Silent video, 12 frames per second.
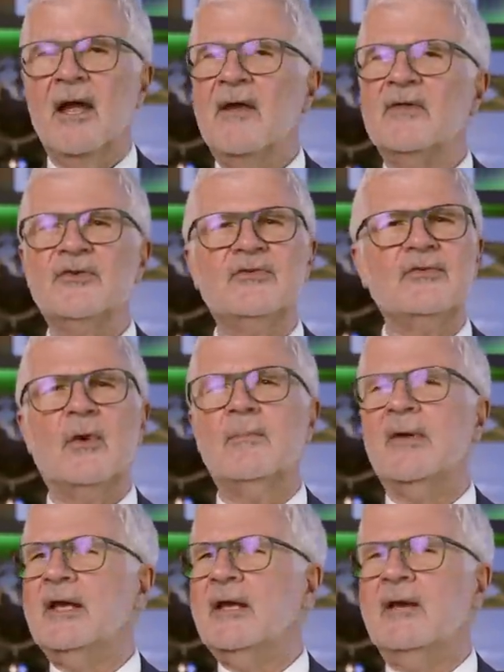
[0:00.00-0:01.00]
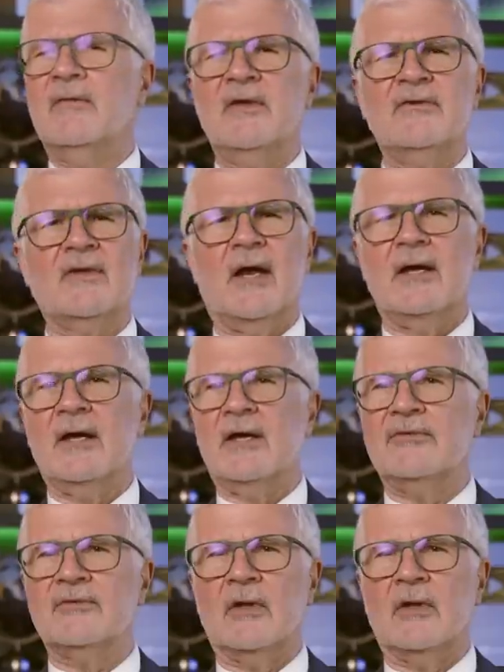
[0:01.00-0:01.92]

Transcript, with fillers: And there's so many of these iodized